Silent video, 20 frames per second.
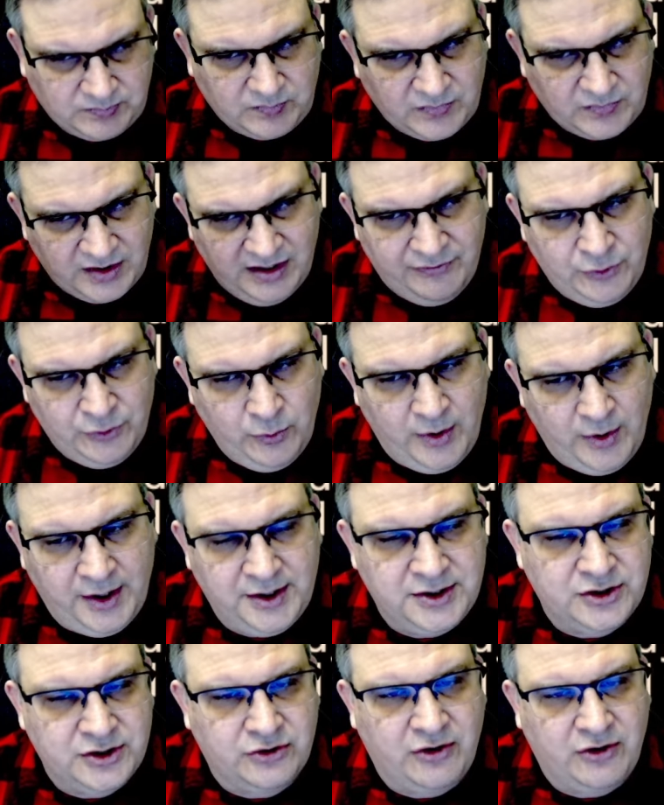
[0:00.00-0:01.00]
If you want to
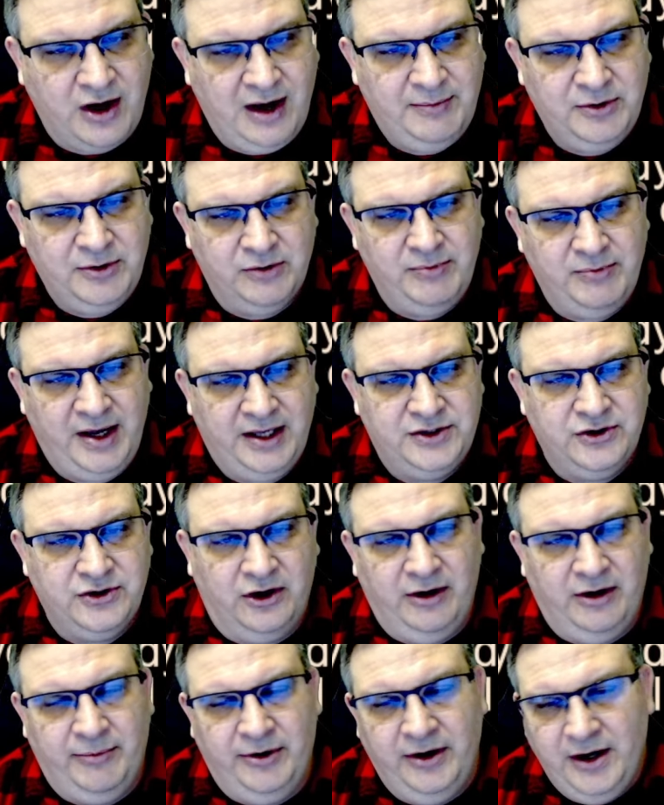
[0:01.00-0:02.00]
describe your mage
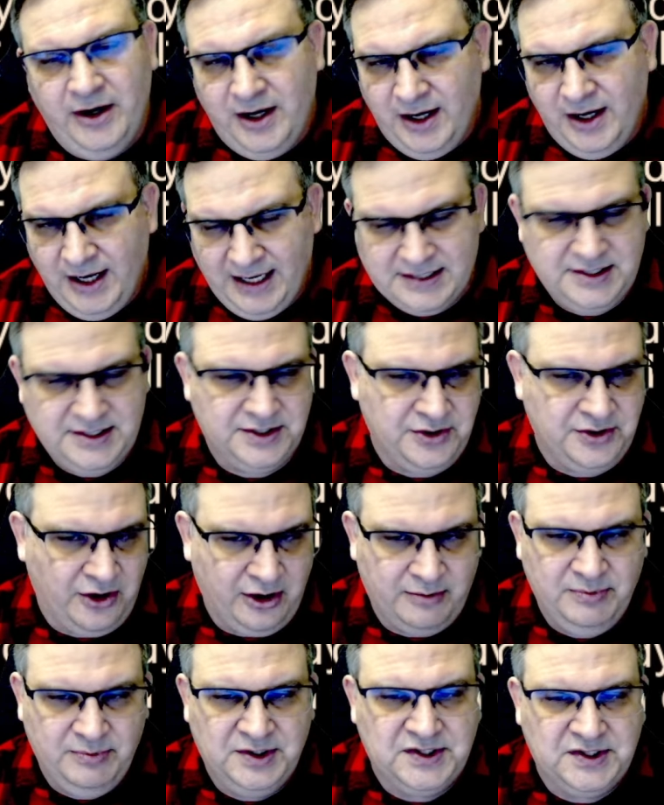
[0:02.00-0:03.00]
armor as a
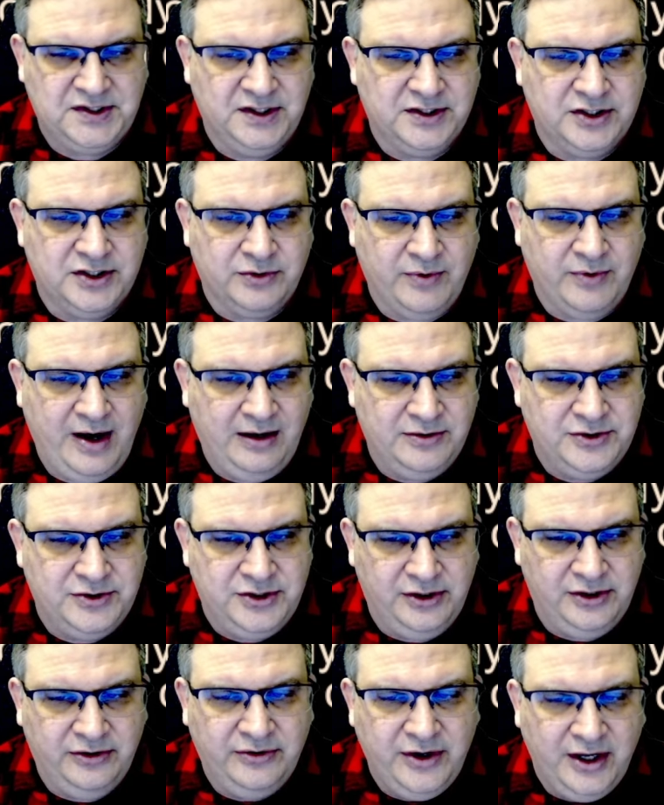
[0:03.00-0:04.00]
dark mist that surrounds
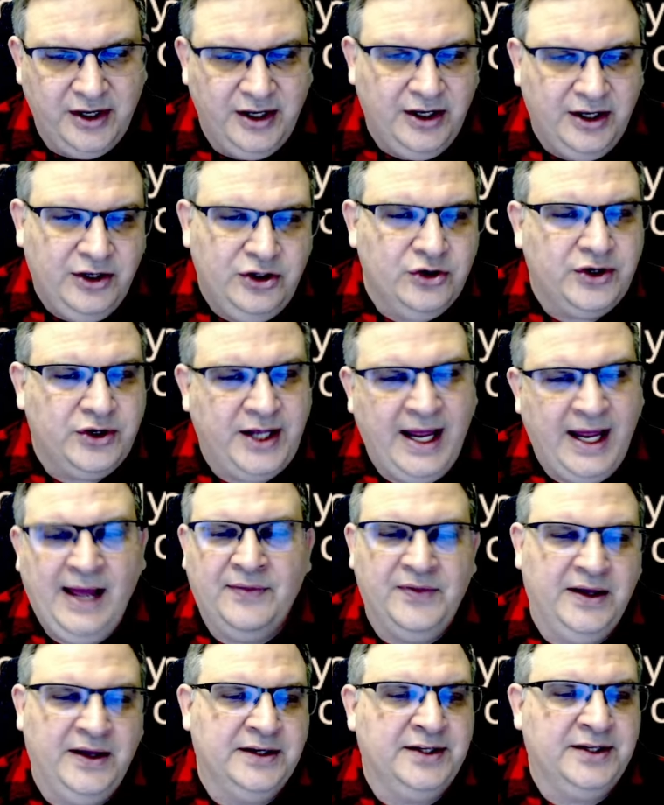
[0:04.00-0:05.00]
you, you can't
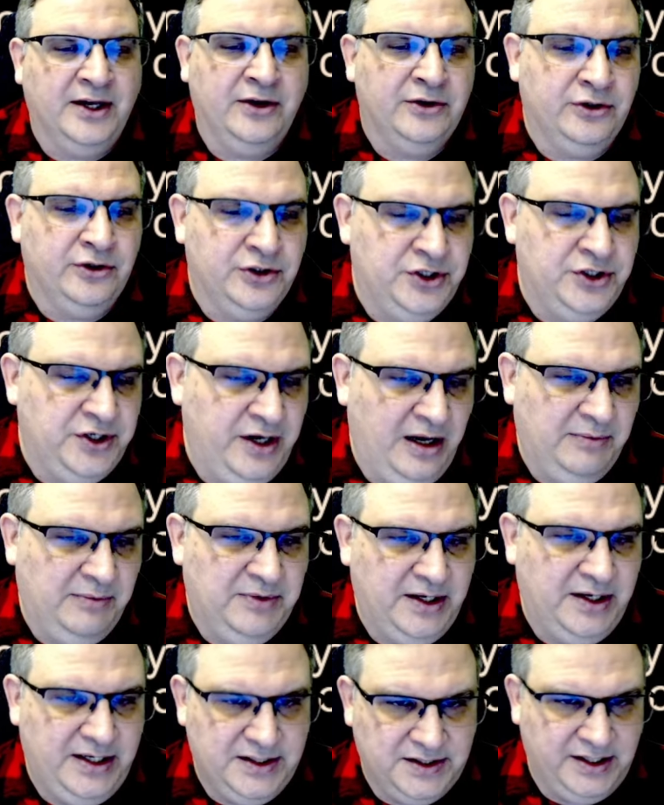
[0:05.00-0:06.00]
then tell your GM
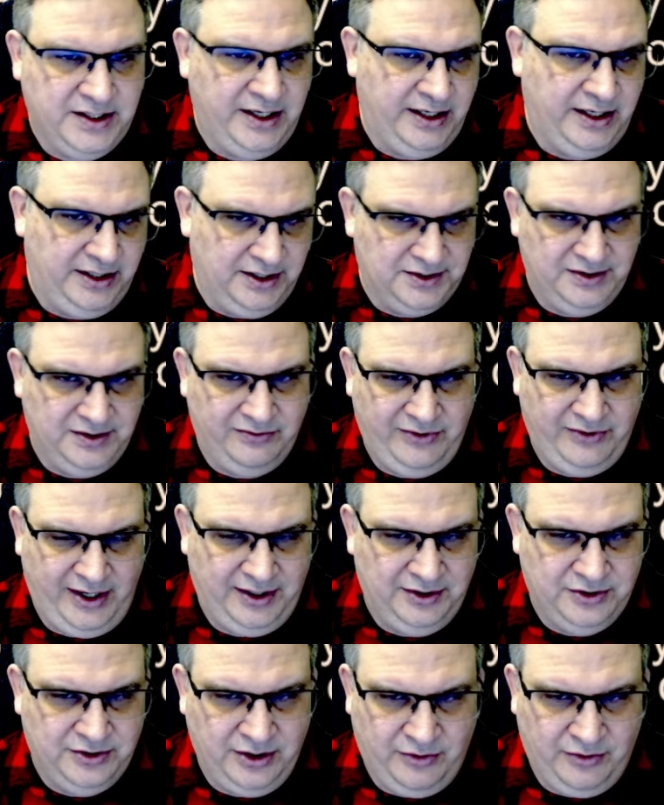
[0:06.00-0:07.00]
that he's getting
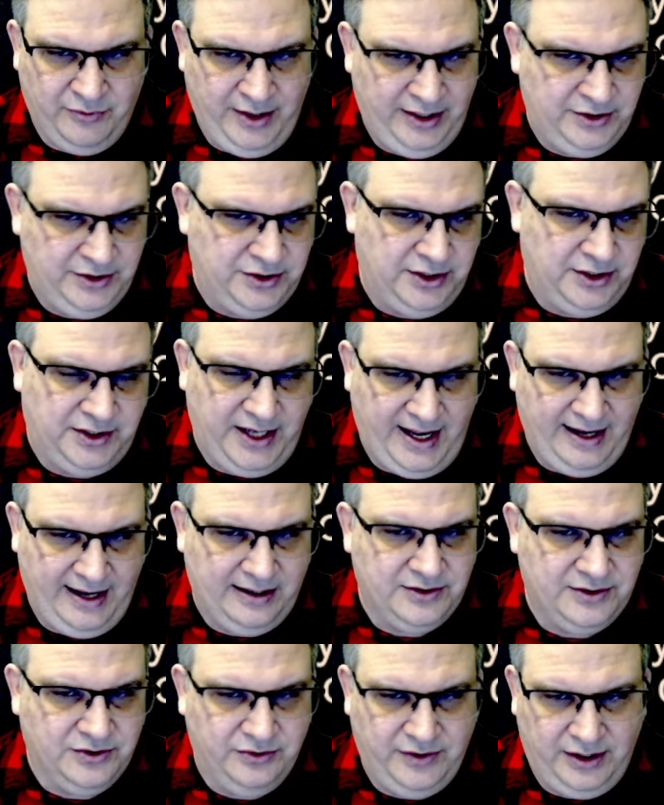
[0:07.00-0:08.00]
disadvantage on ranged
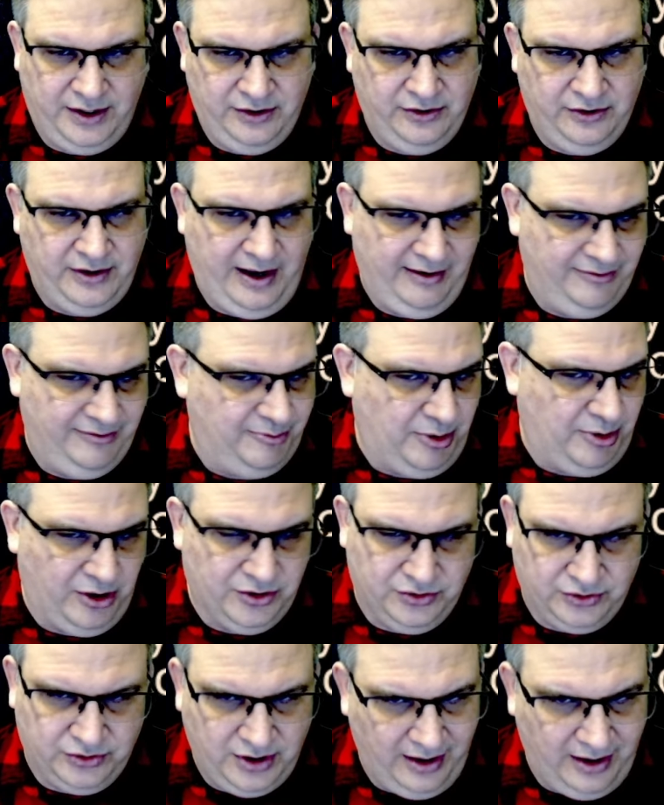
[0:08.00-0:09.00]
attacks or that you have
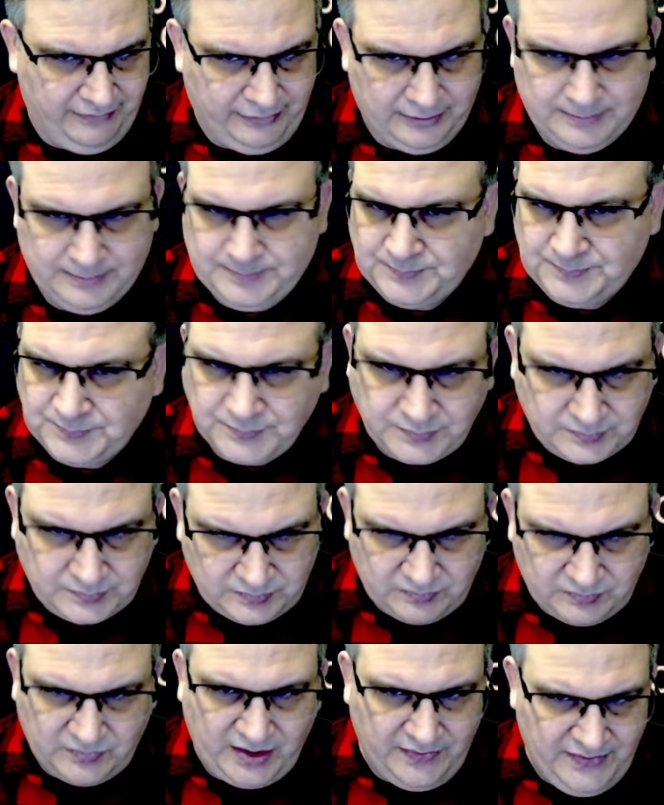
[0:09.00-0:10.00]
partial cover.
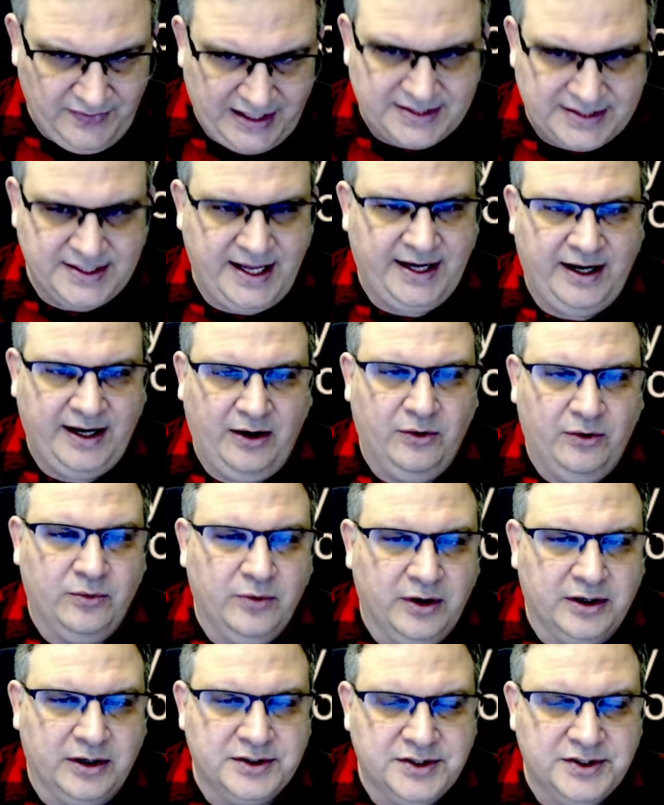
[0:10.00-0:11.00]
That's not how it
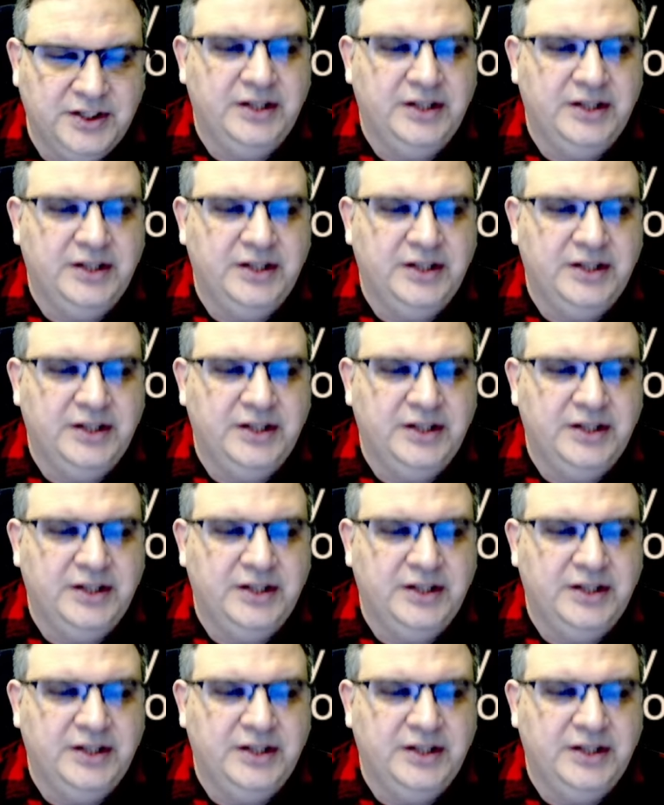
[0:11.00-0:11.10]
works.